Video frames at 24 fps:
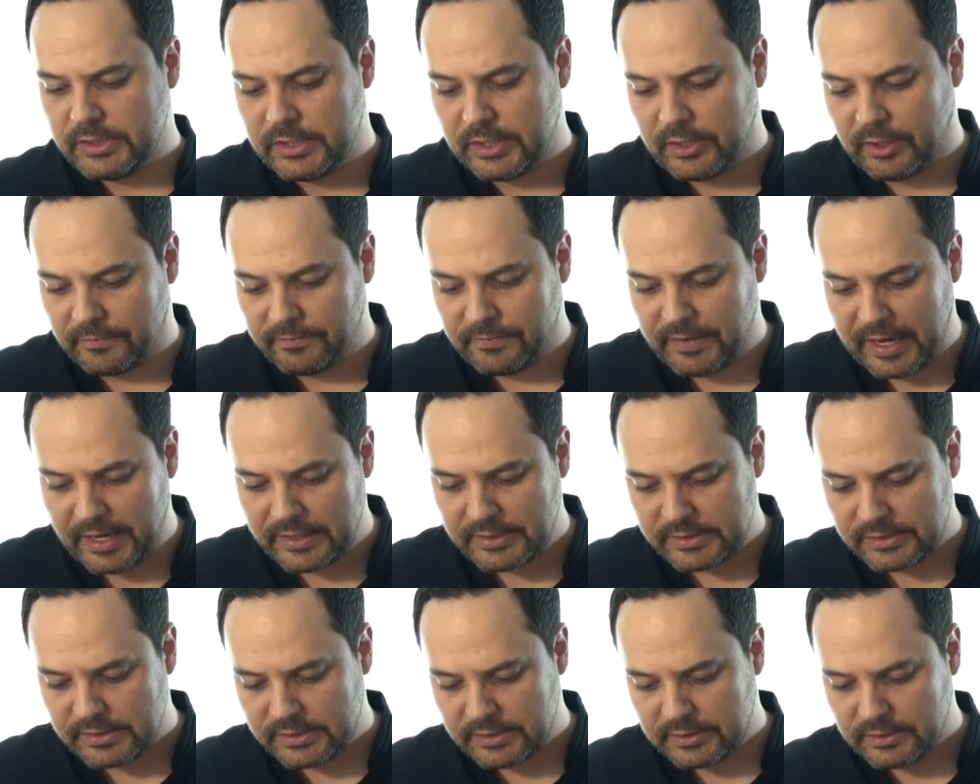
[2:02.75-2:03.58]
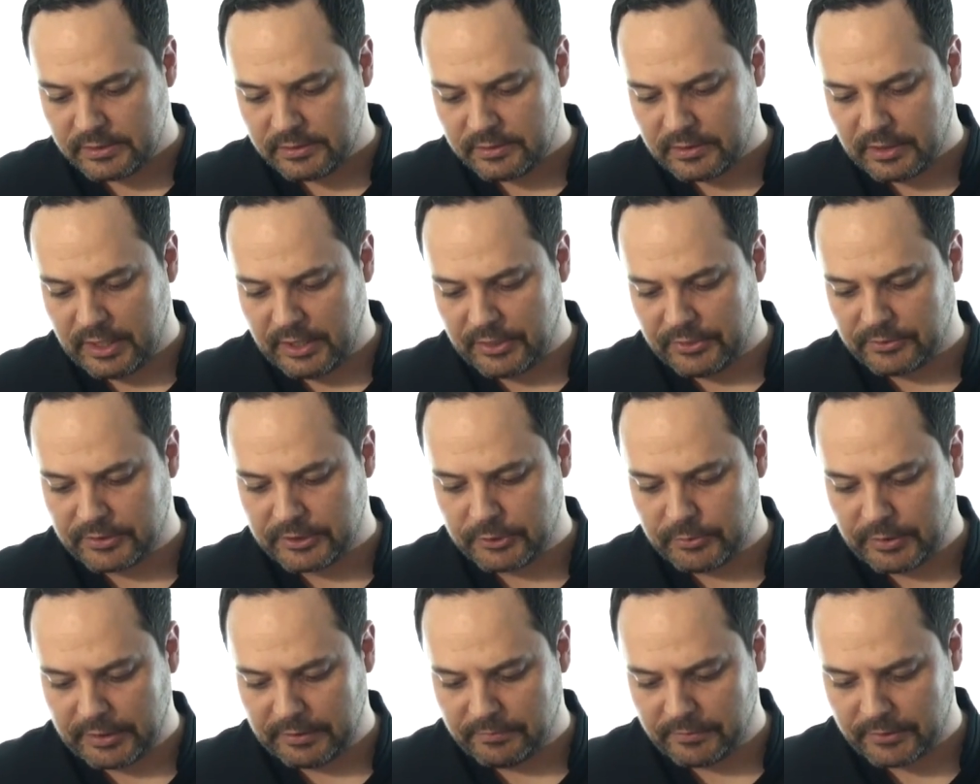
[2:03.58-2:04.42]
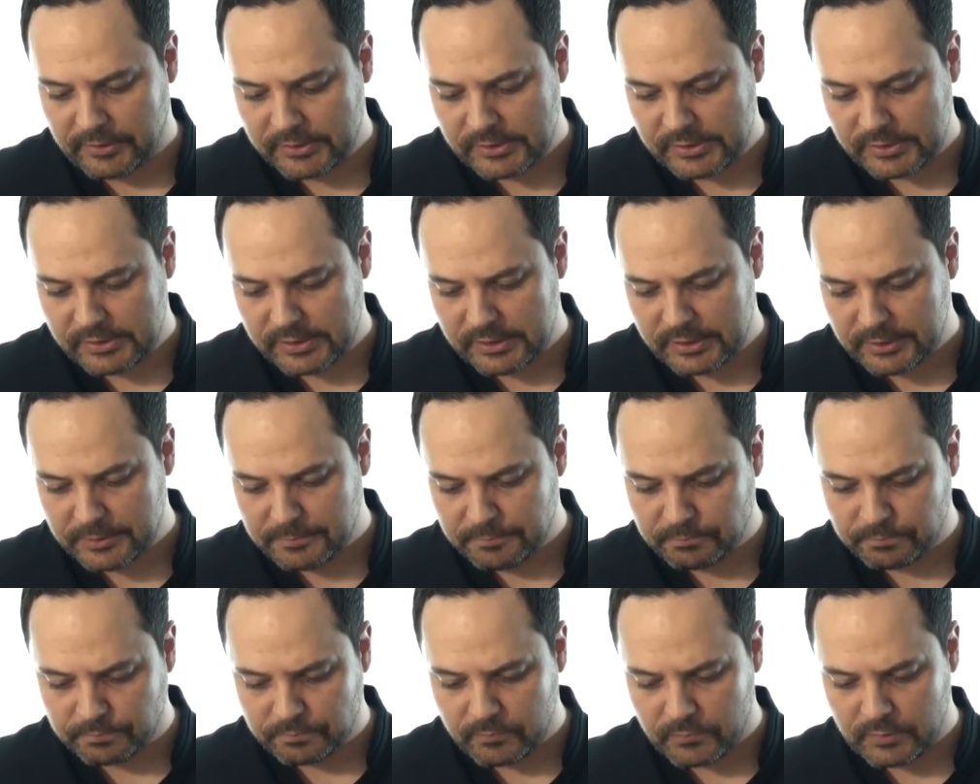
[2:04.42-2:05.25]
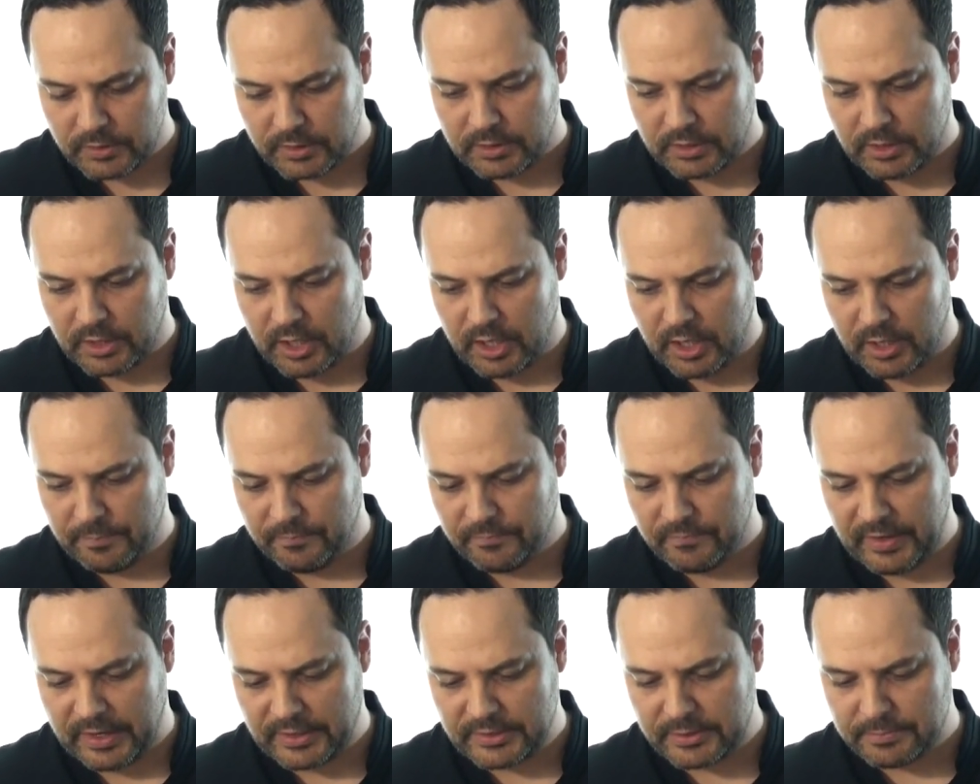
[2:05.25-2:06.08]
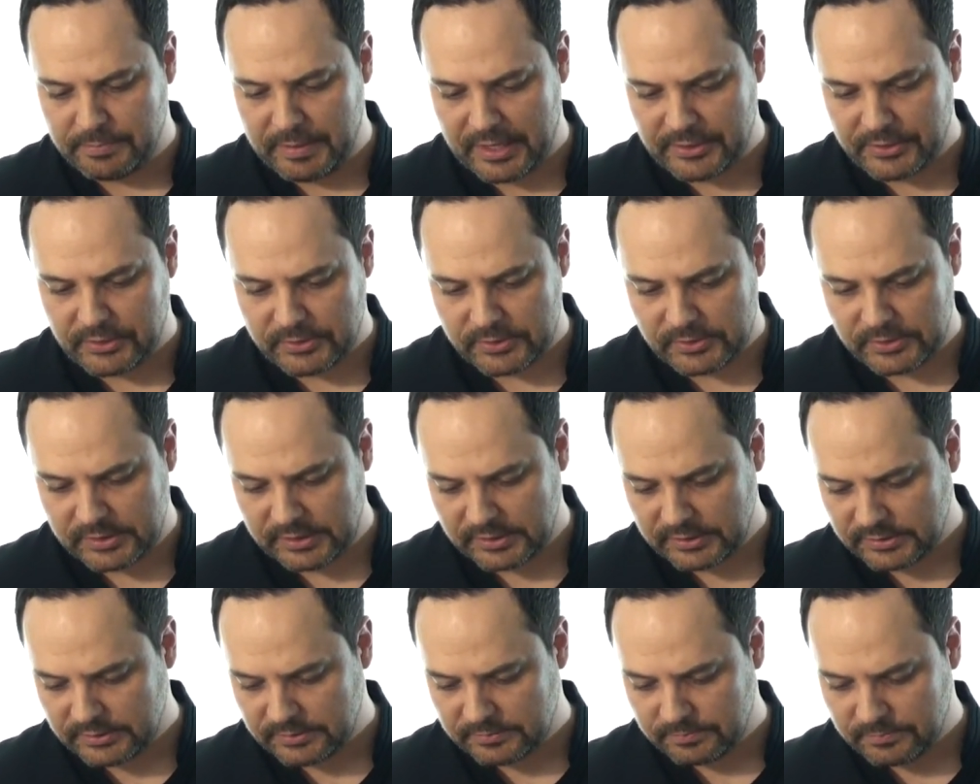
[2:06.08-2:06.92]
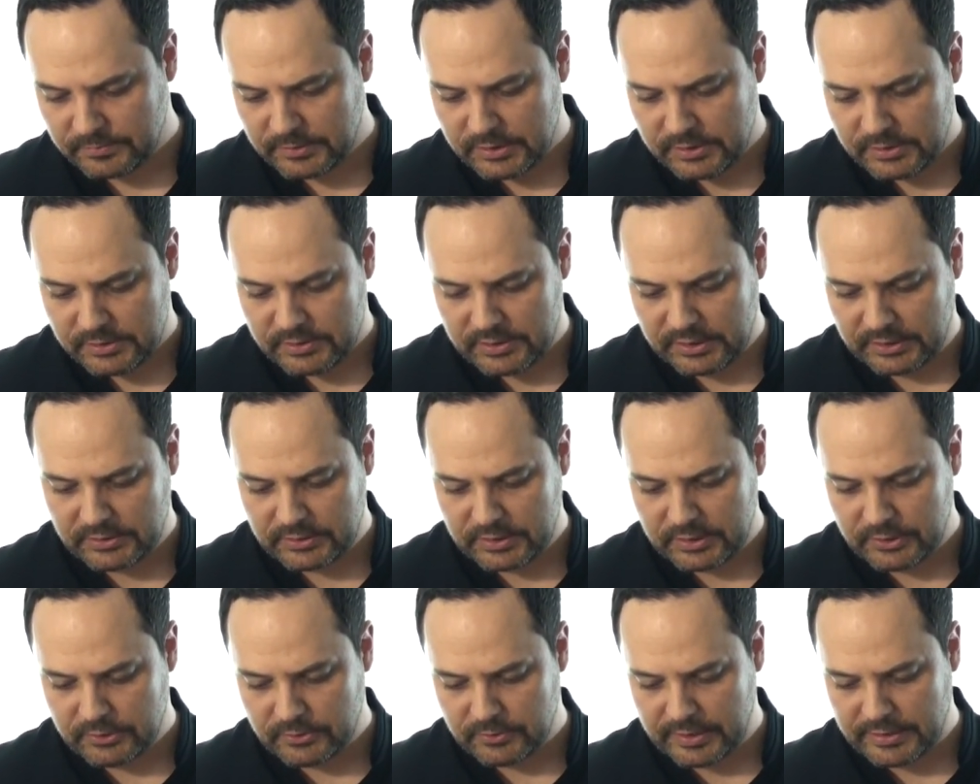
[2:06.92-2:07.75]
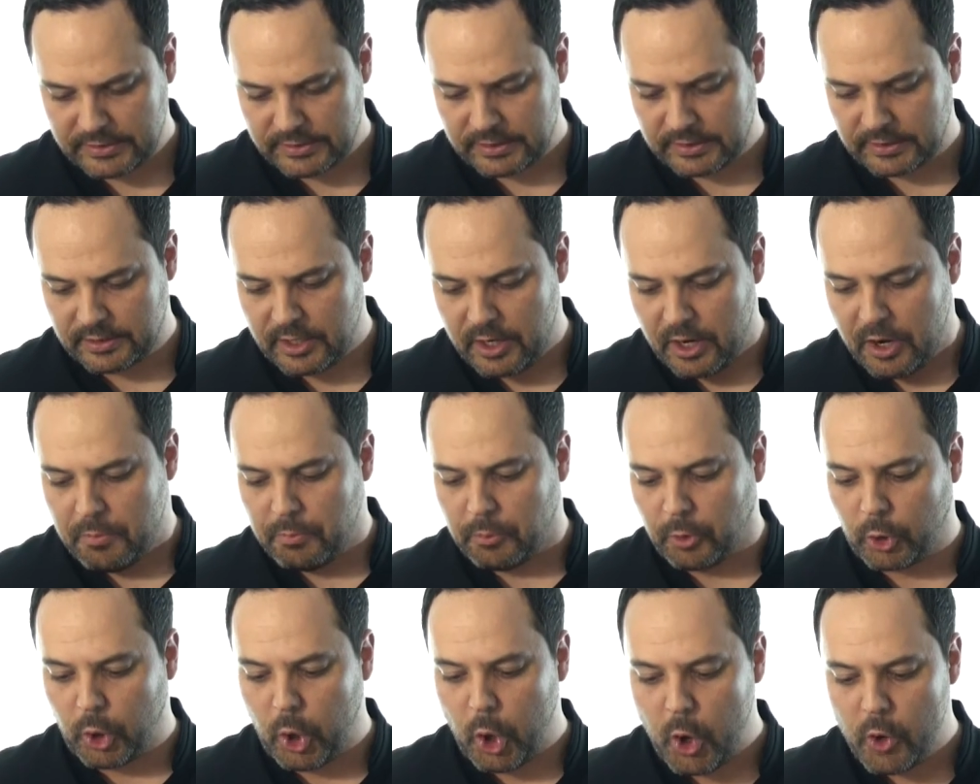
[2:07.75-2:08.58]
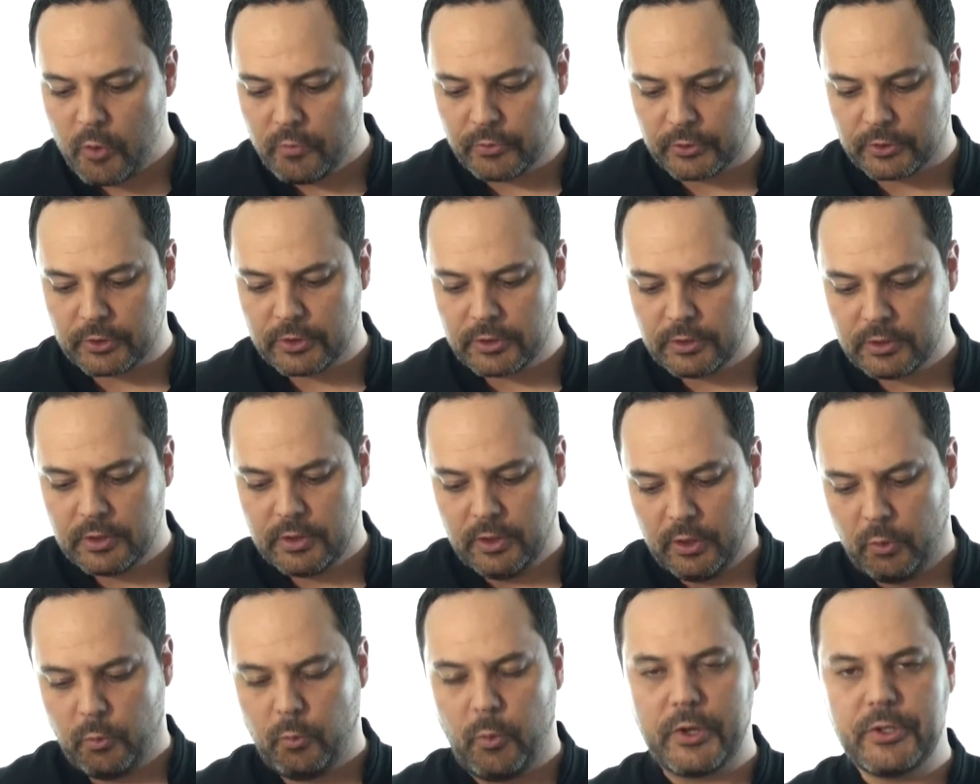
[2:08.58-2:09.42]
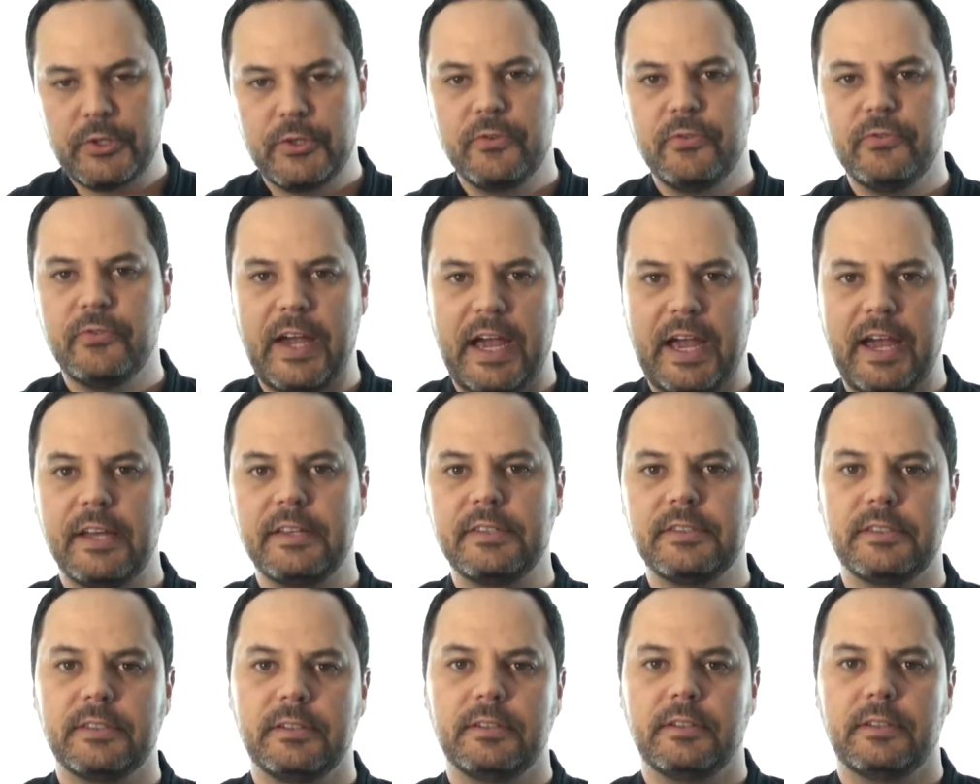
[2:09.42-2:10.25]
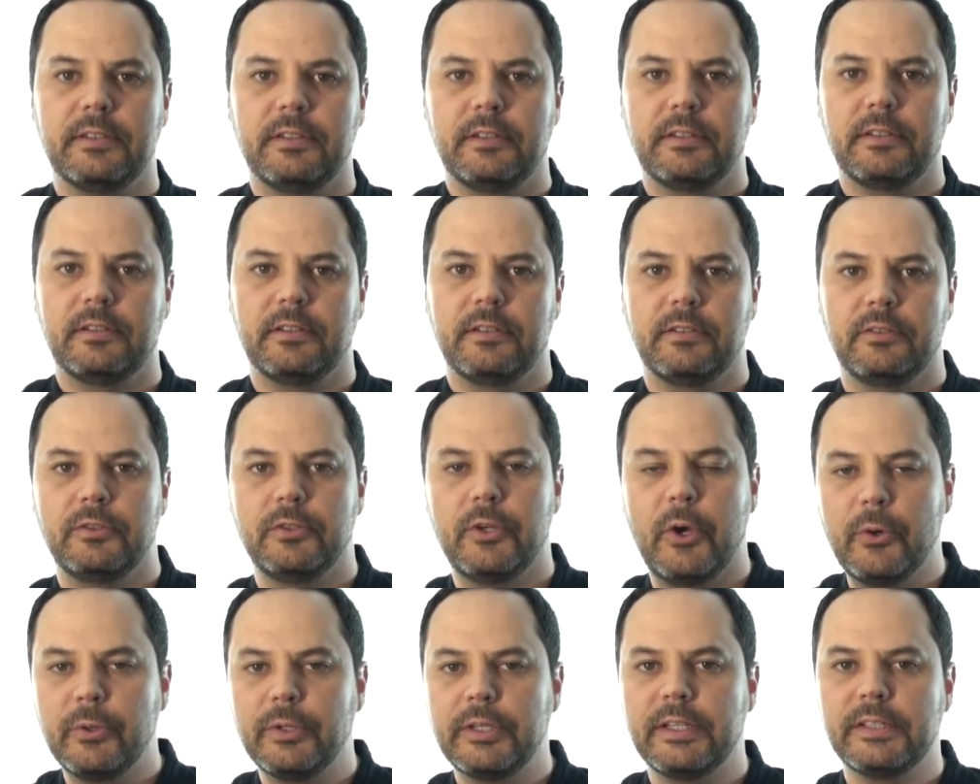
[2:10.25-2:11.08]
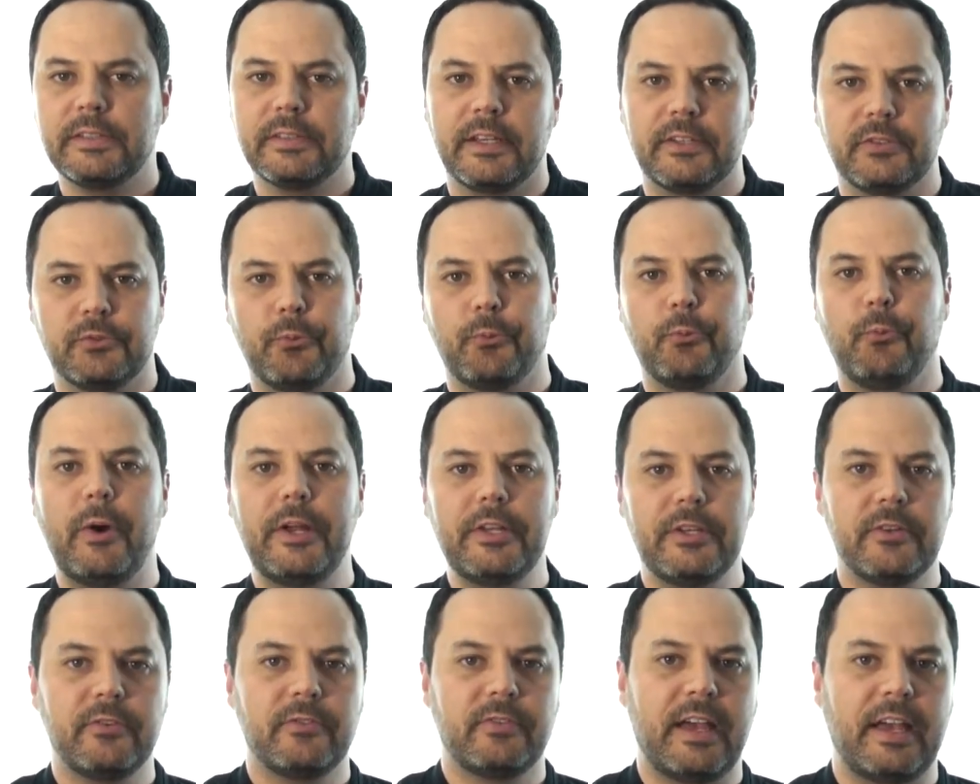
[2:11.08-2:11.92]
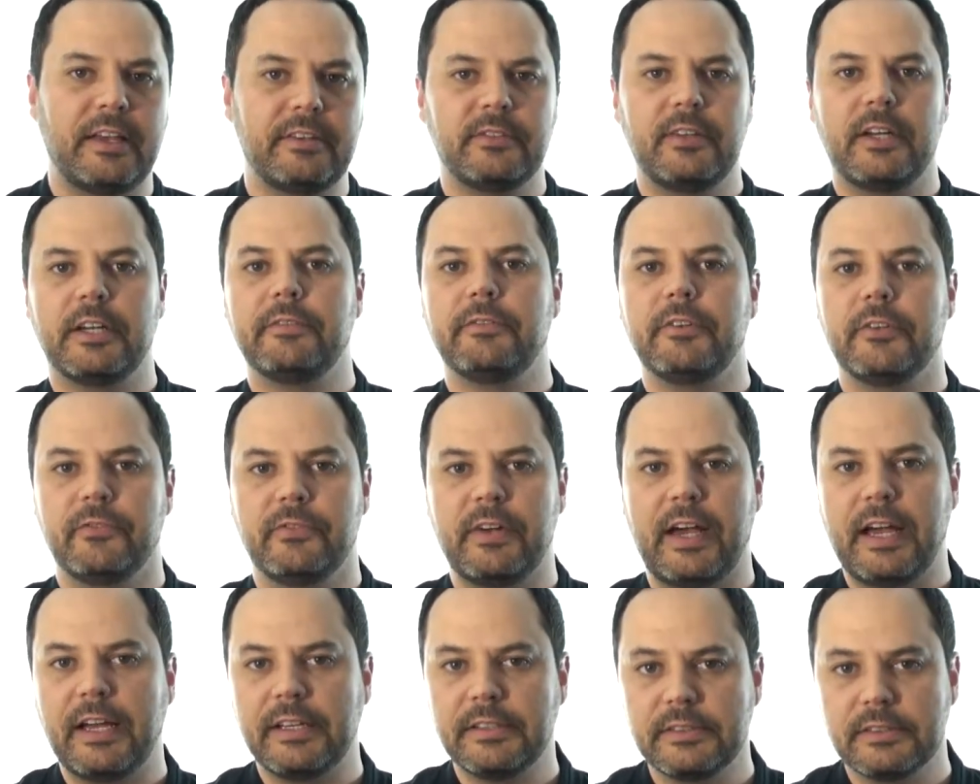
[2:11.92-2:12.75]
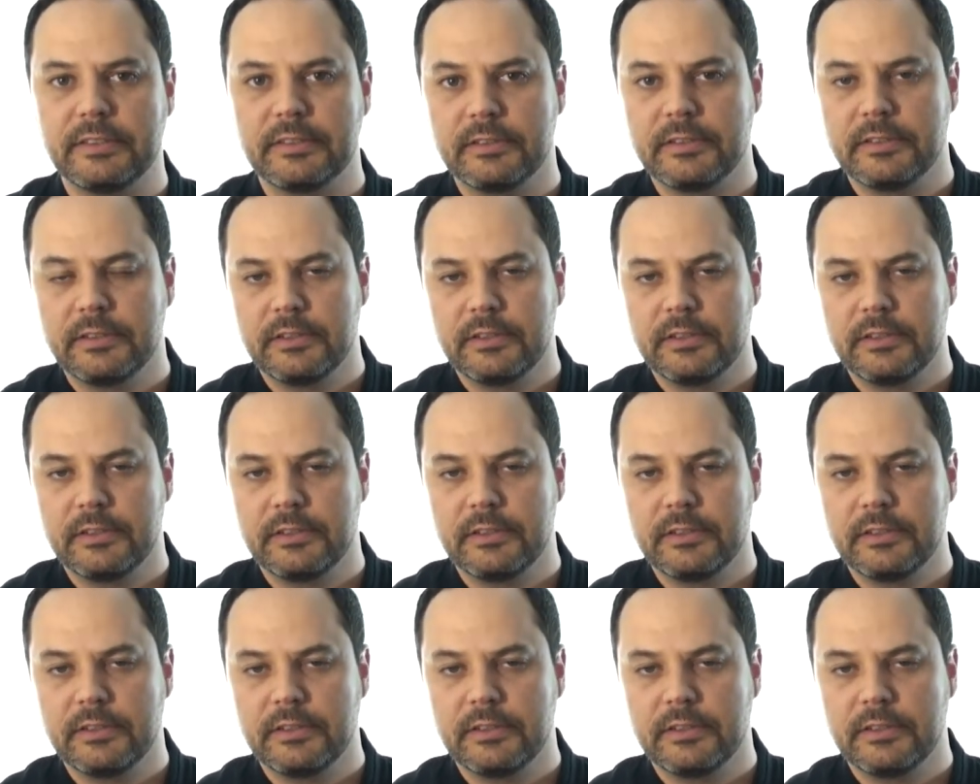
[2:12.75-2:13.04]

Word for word: did on fasting. Uh, three quick verses here, um, found in Matthew 6, 16 through 18. Moreover, when you fast, note he says when you fast, not if you fast.